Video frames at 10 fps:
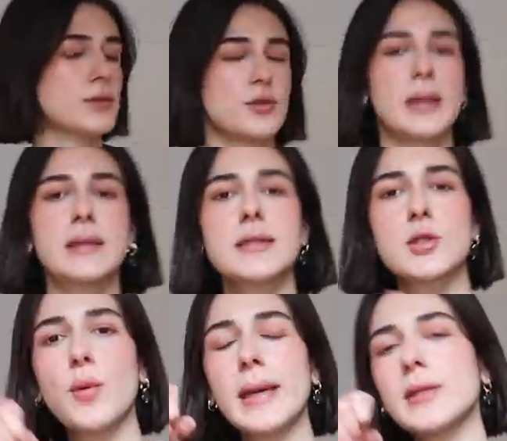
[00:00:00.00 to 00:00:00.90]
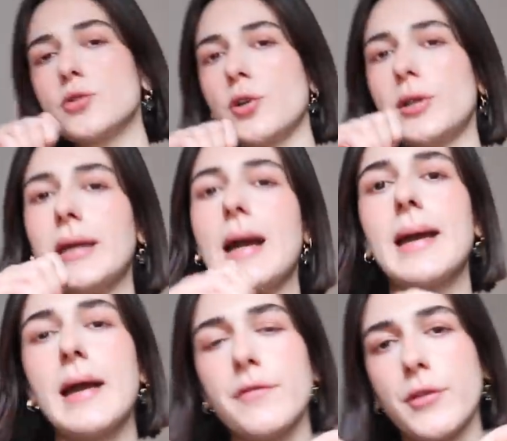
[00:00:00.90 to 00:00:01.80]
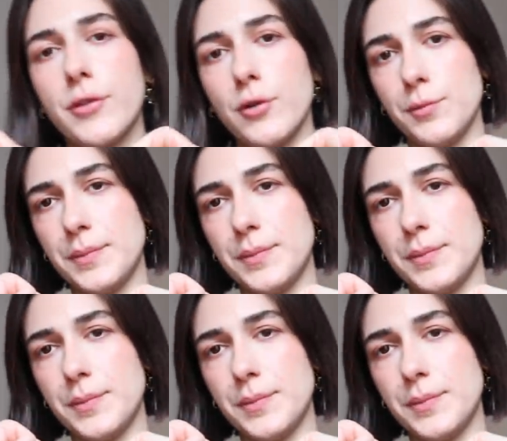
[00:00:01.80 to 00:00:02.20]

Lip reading: to make this quick and dirty, I have a third